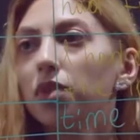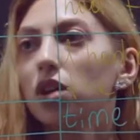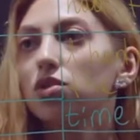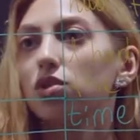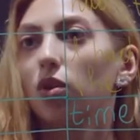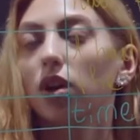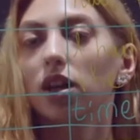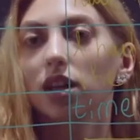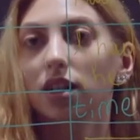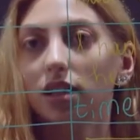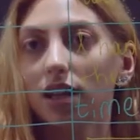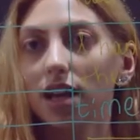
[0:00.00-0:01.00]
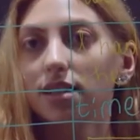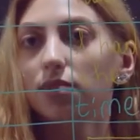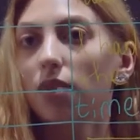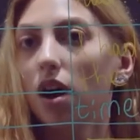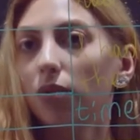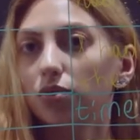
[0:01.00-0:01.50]
so in the case of
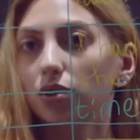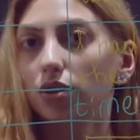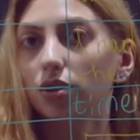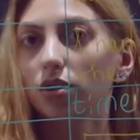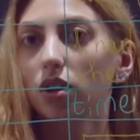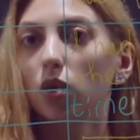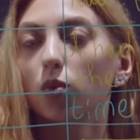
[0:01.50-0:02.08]
after,